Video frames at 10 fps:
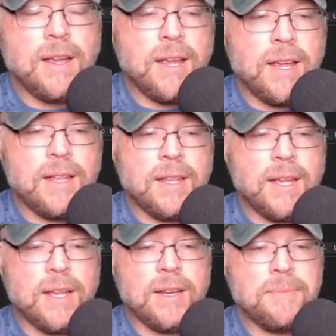and
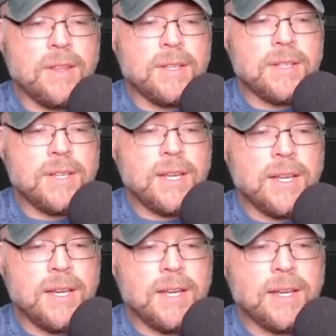then the C
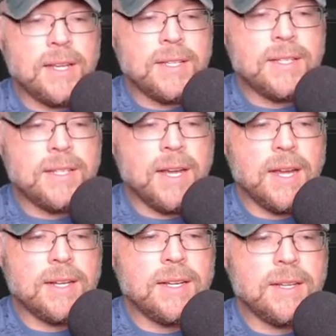gets
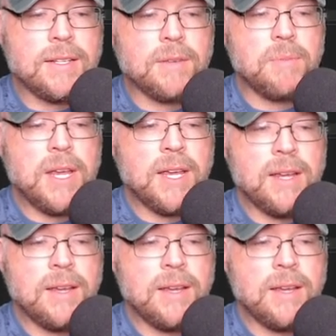assigned to B,